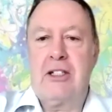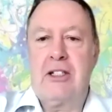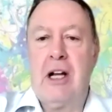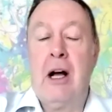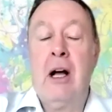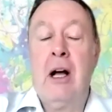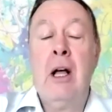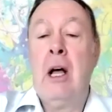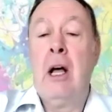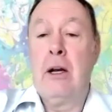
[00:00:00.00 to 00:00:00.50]
Yeah,
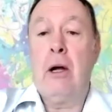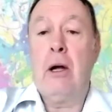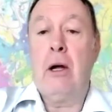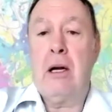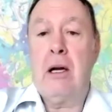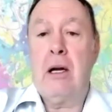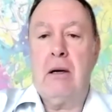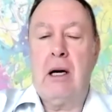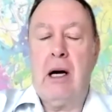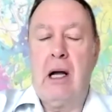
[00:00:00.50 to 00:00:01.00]
no,
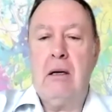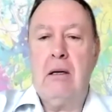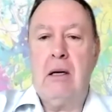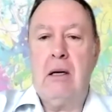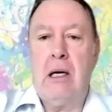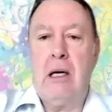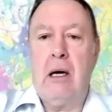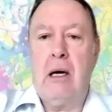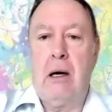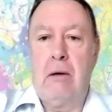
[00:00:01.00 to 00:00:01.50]

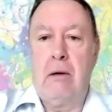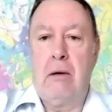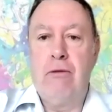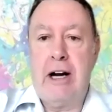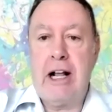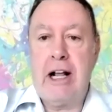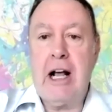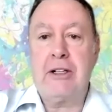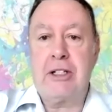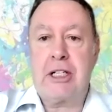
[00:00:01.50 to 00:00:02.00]
I
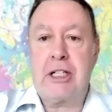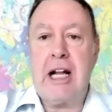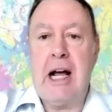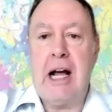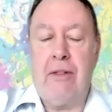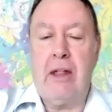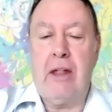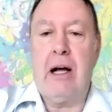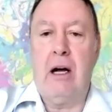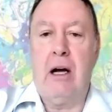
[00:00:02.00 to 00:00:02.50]
really
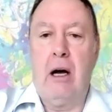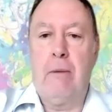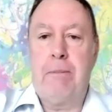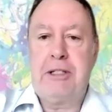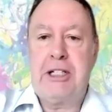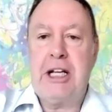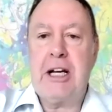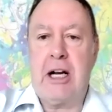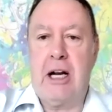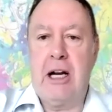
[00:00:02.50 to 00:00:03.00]
understand that.
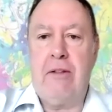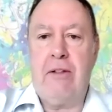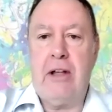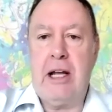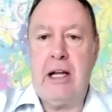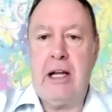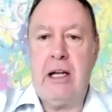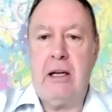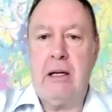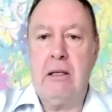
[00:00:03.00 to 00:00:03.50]
Particularly
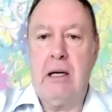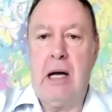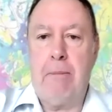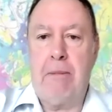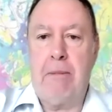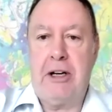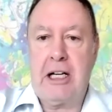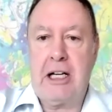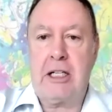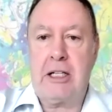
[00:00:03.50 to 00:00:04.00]
the
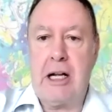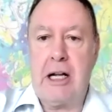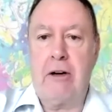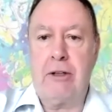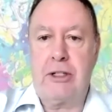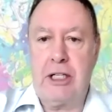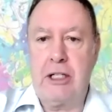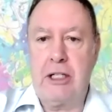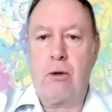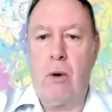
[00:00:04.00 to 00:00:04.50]

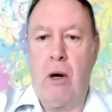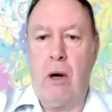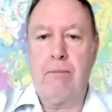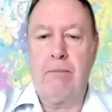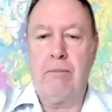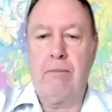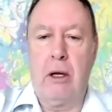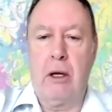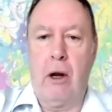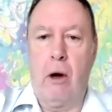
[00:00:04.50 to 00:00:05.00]
ambidexterity is quite
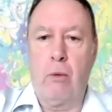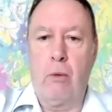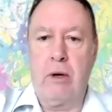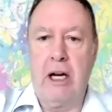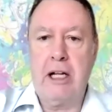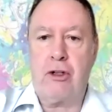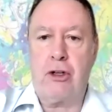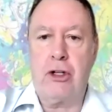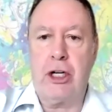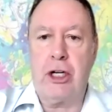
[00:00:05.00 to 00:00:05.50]
an old
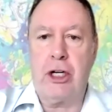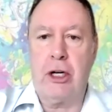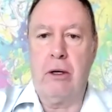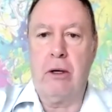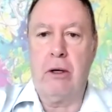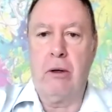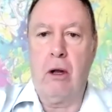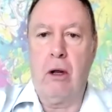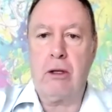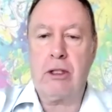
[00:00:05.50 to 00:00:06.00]
literature, and
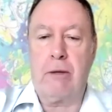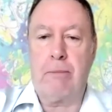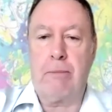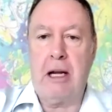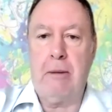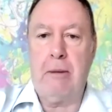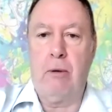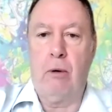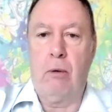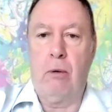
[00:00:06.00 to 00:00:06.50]
lots of
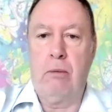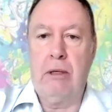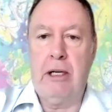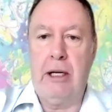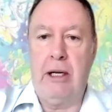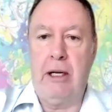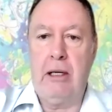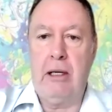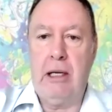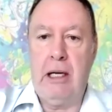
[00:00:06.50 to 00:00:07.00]
people,
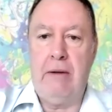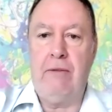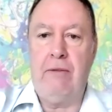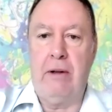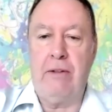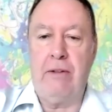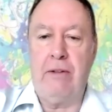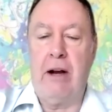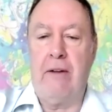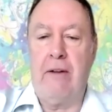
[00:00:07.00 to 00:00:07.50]
even in
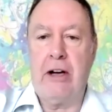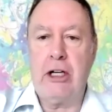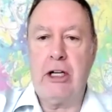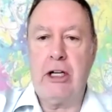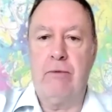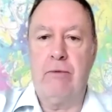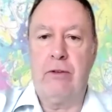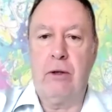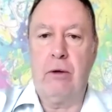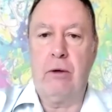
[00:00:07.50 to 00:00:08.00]
the innovation
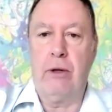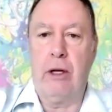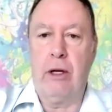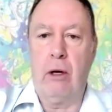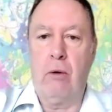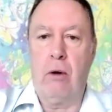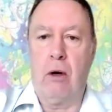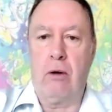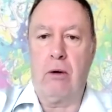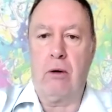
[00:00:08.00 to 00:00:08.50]
field, no
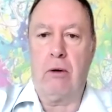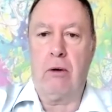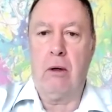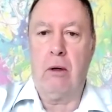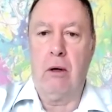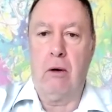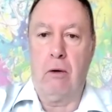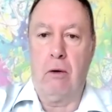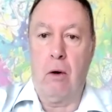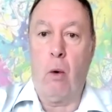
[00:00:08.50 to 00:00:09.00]
longer
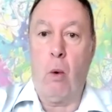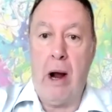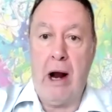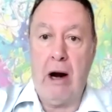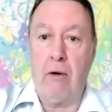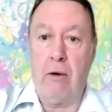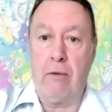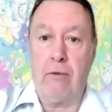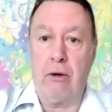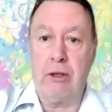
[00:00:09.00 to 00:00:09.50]
are aware
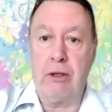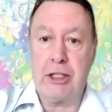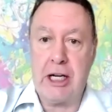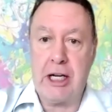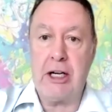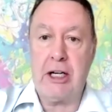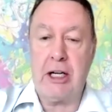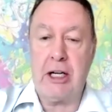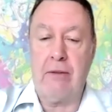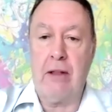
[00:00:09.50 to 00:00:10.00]
of or are
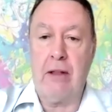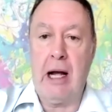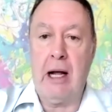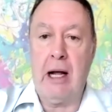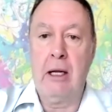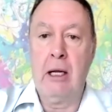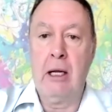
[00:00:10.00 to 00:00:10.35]
studying that.